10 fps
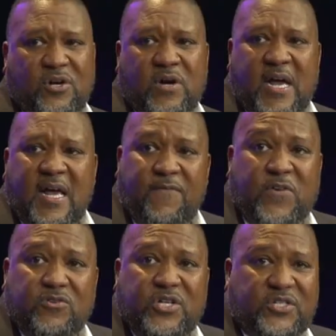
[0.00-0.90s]
So if
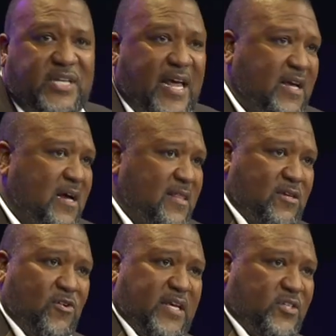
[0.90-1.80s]
you'll just take
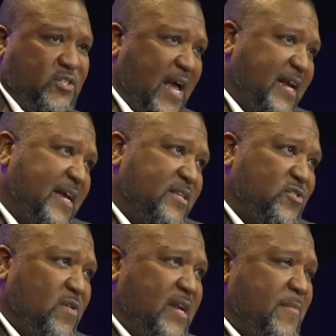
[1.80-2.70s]
30
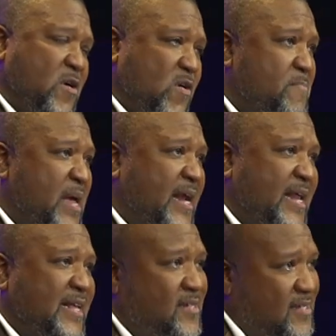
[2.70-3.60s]
seconds or a
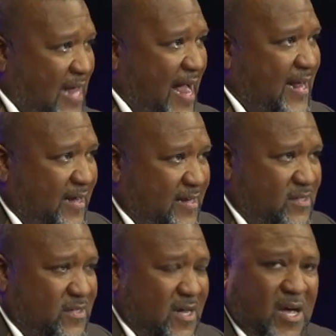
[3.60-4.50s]
minute in
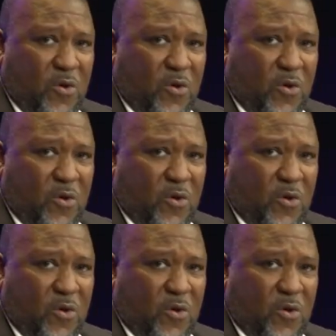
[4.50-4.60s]
silence,